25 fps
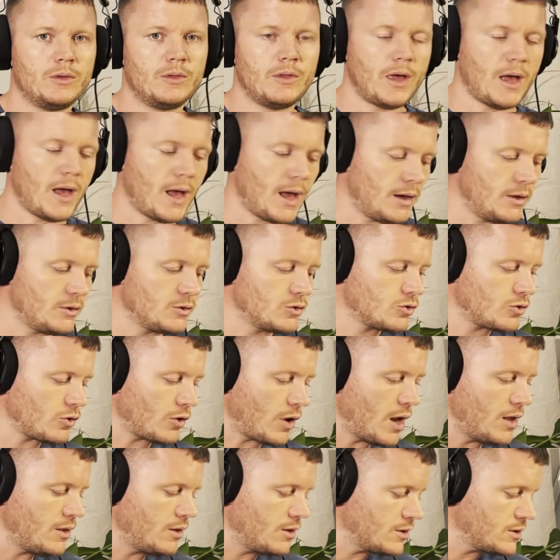that,
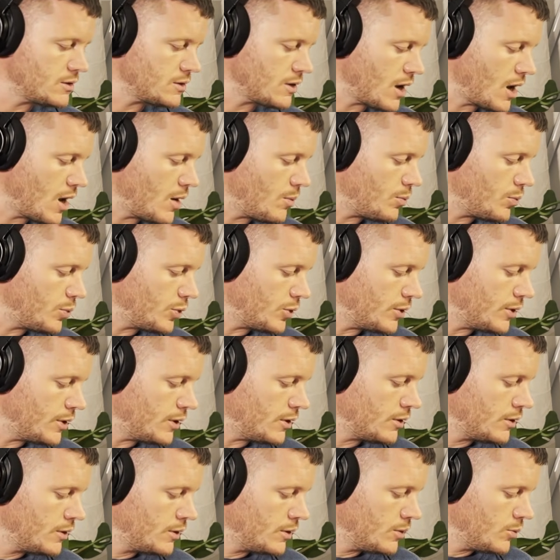tried to sample it,